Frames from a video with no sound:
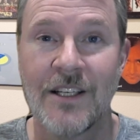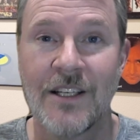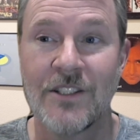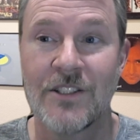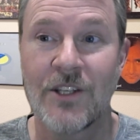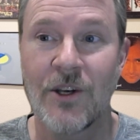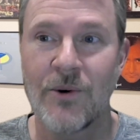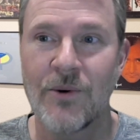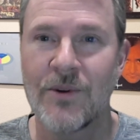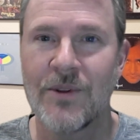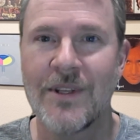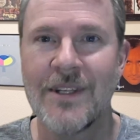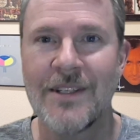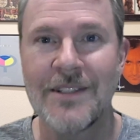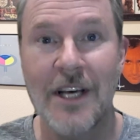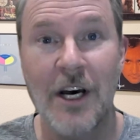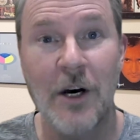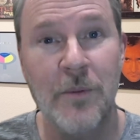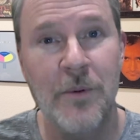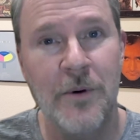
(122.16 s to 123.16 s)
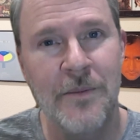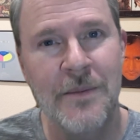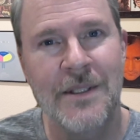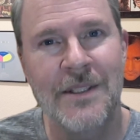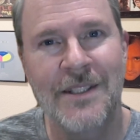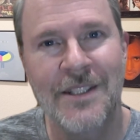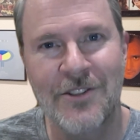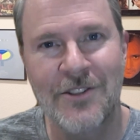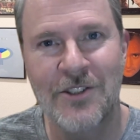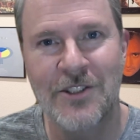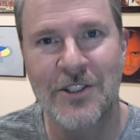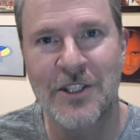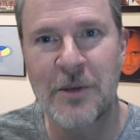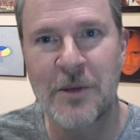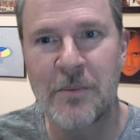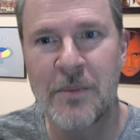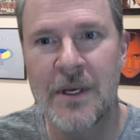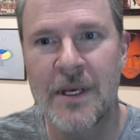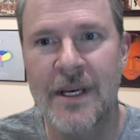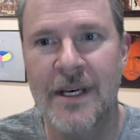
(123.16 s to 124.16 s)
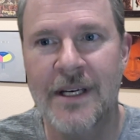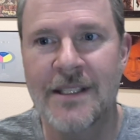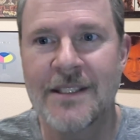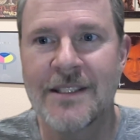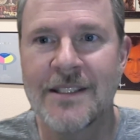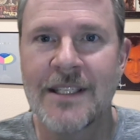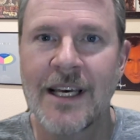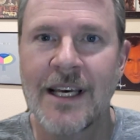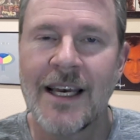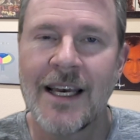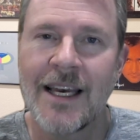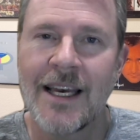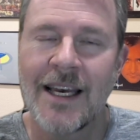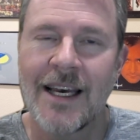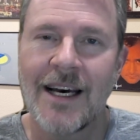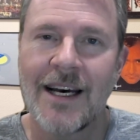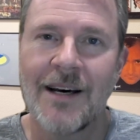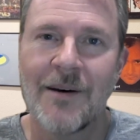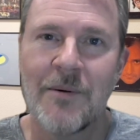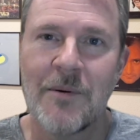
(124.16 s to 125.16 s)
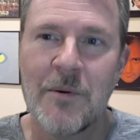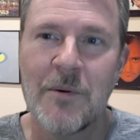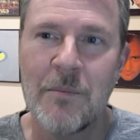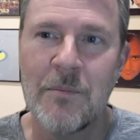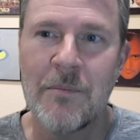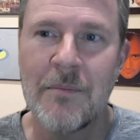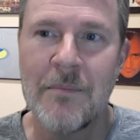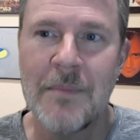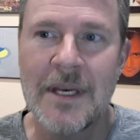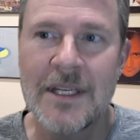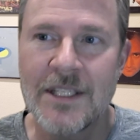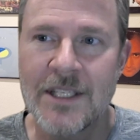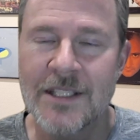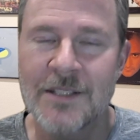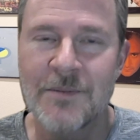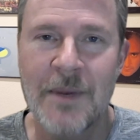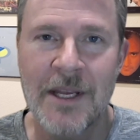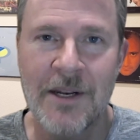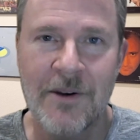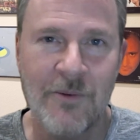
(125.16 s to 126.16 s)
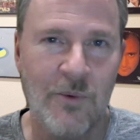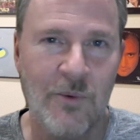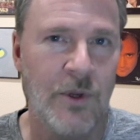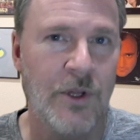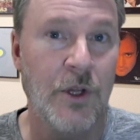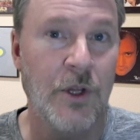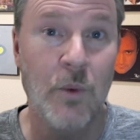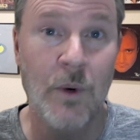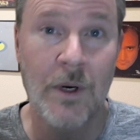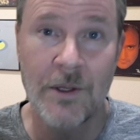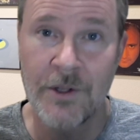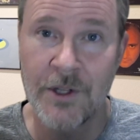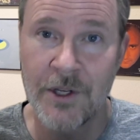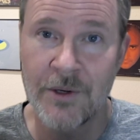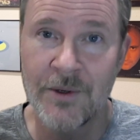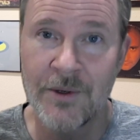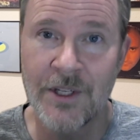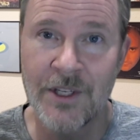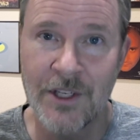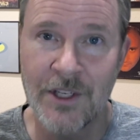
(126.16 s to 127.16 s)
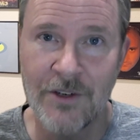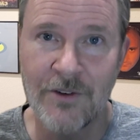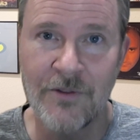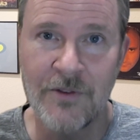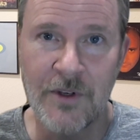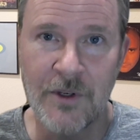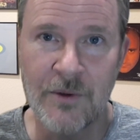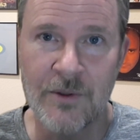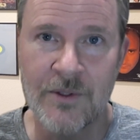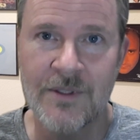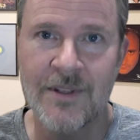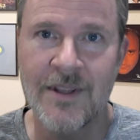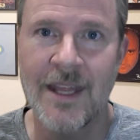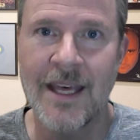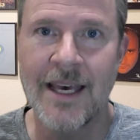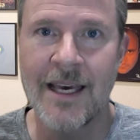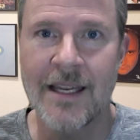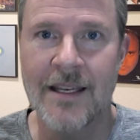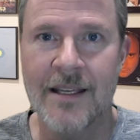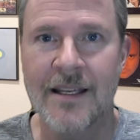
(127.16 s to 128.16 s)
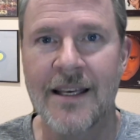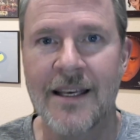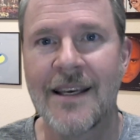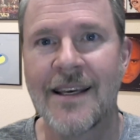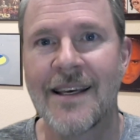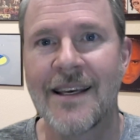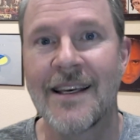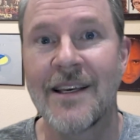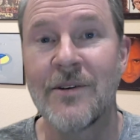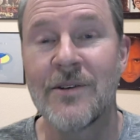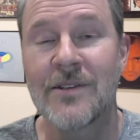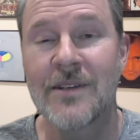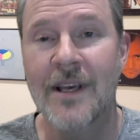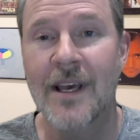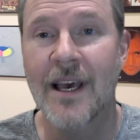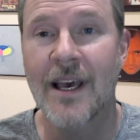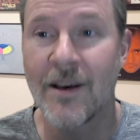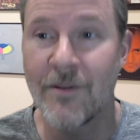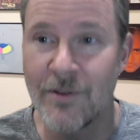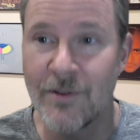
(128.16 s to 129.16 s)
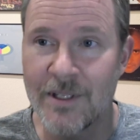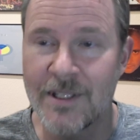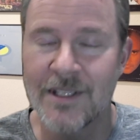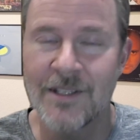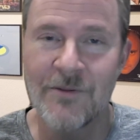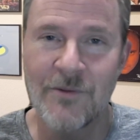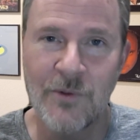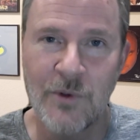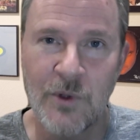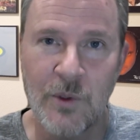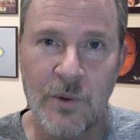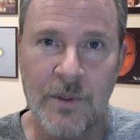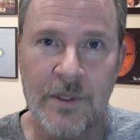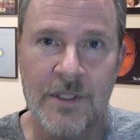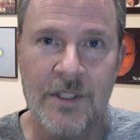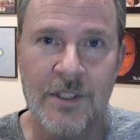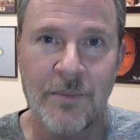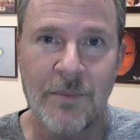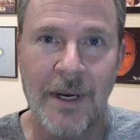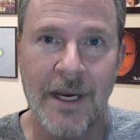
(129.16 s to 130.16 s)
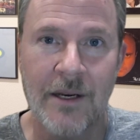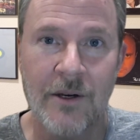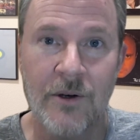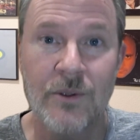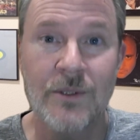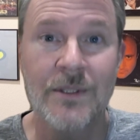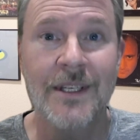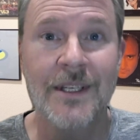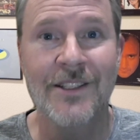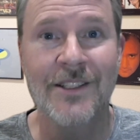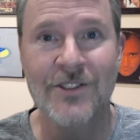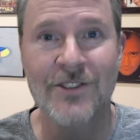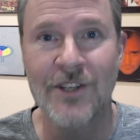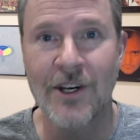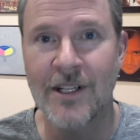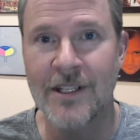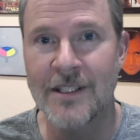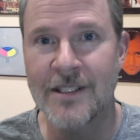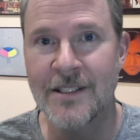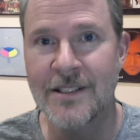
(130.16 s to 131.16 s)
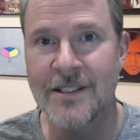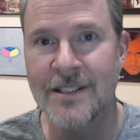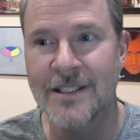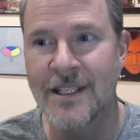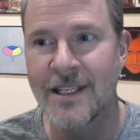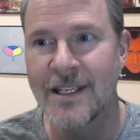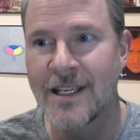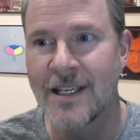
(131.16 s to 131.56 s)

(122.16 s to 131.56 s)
So this album is interesting because Mitch has made it really well known in interviews that he was heavily influenced by Jose Gonzalez